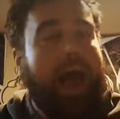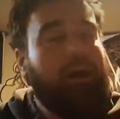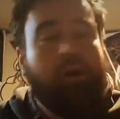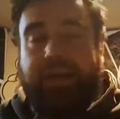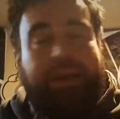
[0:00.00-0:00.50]

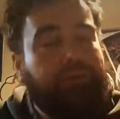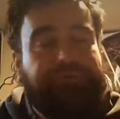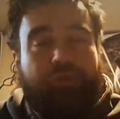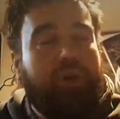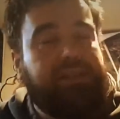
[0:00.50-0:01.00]
I don't hear
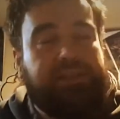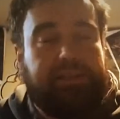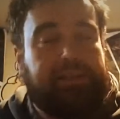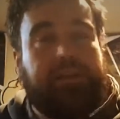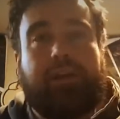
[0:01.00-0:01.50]

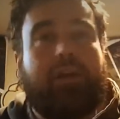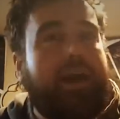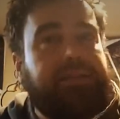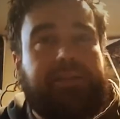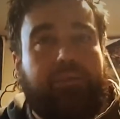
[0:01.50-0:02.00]
voices in a
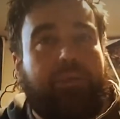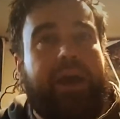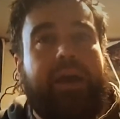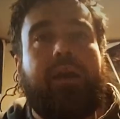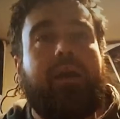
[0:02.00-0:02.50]
crazy
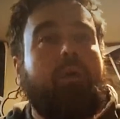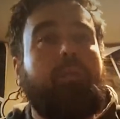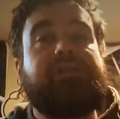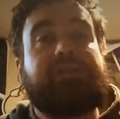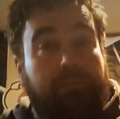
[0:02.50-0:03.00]
way,
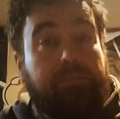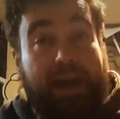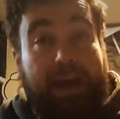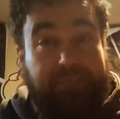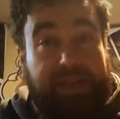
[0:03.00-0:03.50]
but
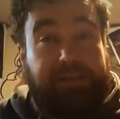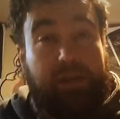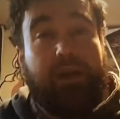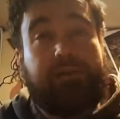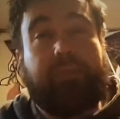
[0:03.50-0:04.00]
sometimes I
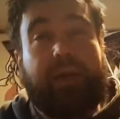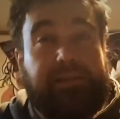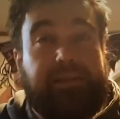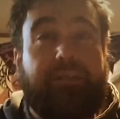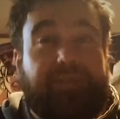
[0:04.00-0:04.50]
talk to
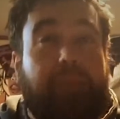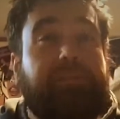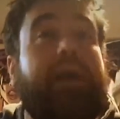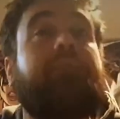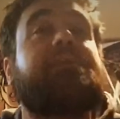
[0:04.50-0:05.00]
myself.
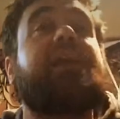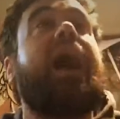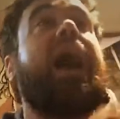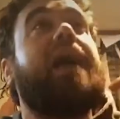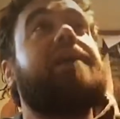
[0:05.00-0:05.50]
Sometimes
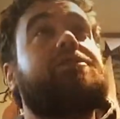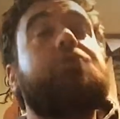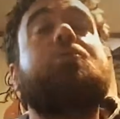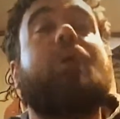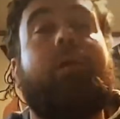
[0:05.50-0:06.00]
I
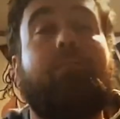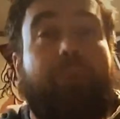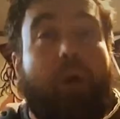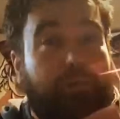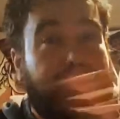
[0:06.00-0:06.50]
do
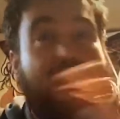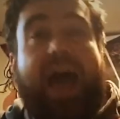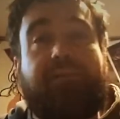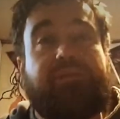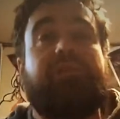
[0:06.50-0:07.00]
both
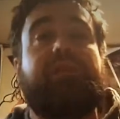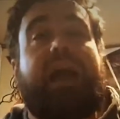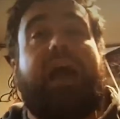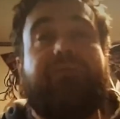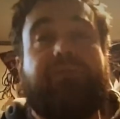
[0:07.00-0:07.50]
halves of the
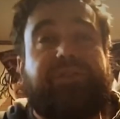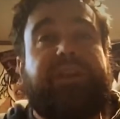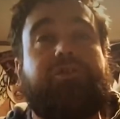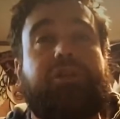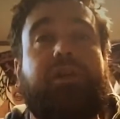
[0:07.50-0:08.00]

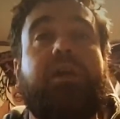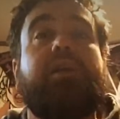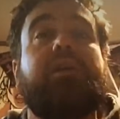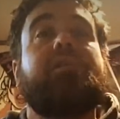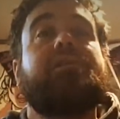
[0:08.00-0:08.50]
conversation.
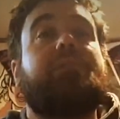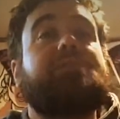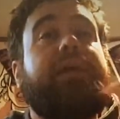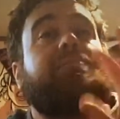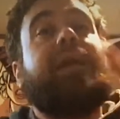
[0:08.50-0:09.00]

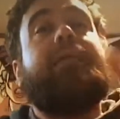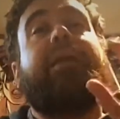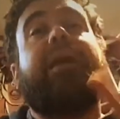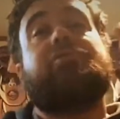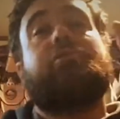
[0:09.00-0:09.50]
Sometimes I
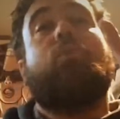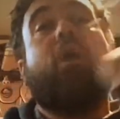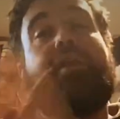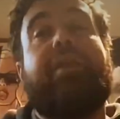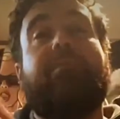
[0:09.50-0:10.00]
imagine
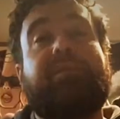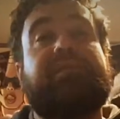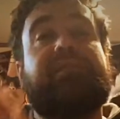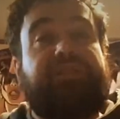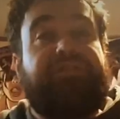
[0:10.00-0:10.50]
one of them
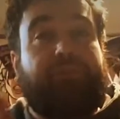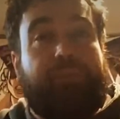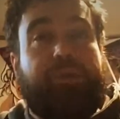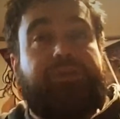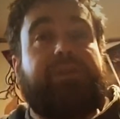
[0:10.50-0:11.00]
is a
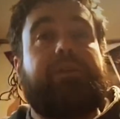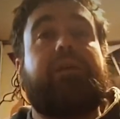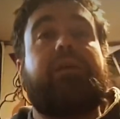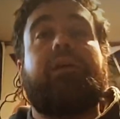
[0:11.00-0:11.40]
different person.